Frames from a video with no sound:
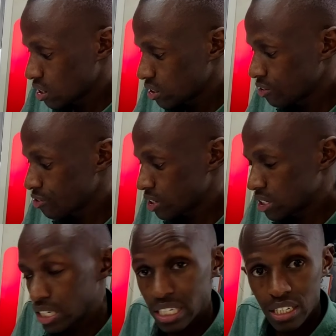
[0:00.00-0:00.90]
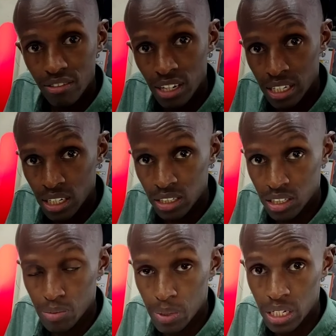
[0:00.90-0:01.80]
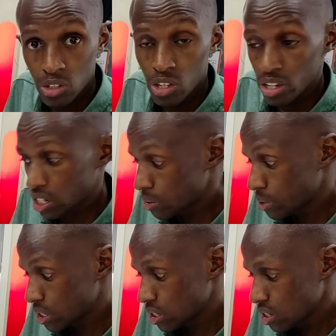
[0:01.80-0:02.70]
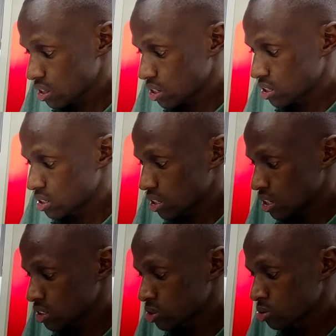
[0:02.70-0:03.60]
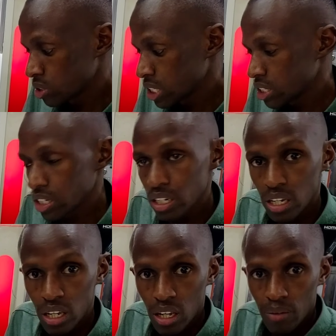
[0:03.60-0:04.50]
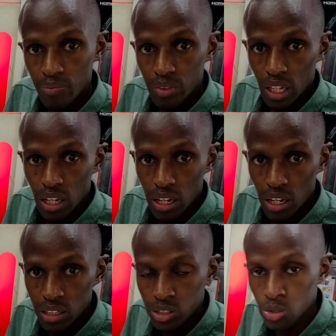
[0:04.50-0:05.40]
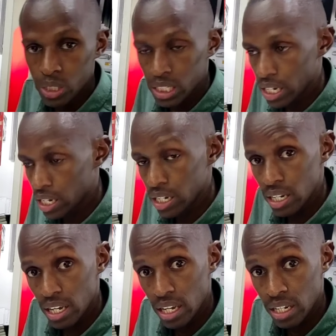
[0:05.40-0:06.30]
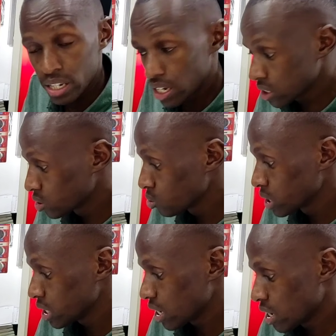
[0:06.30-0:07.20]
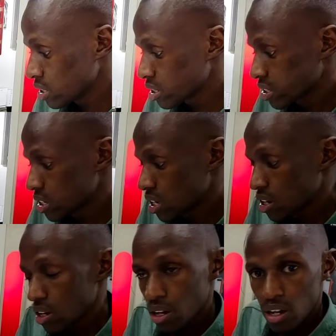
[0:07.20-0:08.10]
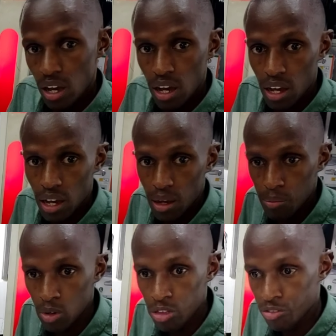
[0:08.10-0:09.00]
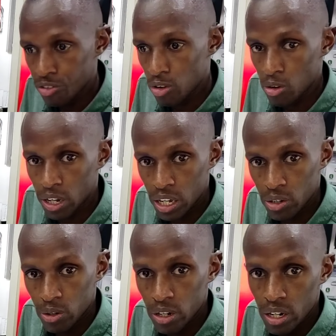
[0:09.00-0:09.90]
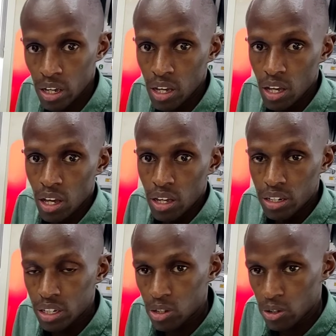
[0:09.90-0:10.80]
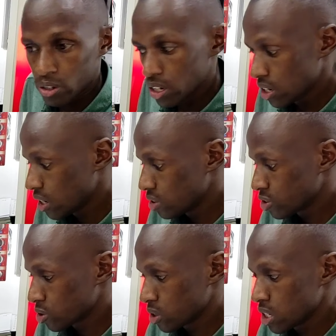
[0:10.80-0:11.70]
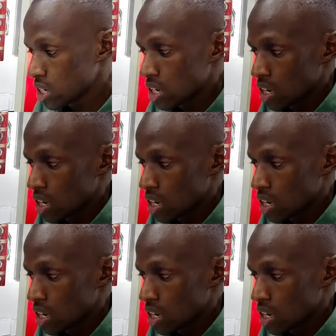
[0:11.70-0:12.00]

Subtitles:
different variant depending with your camera. There is X2TC, X2TN and X2TS, both for Canon, Nikon and Sony,